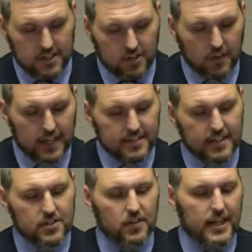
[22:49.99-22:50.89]
So
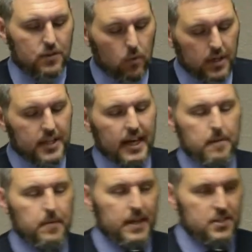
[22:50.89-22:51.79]
that's so that's one of the
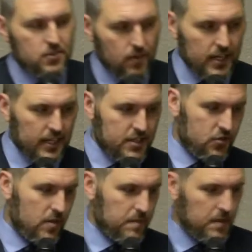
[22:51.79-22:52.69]
game plans is right. Let's
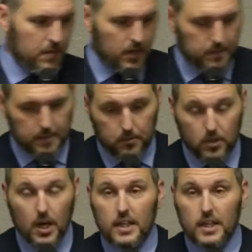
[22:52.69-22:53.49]
strip the American people.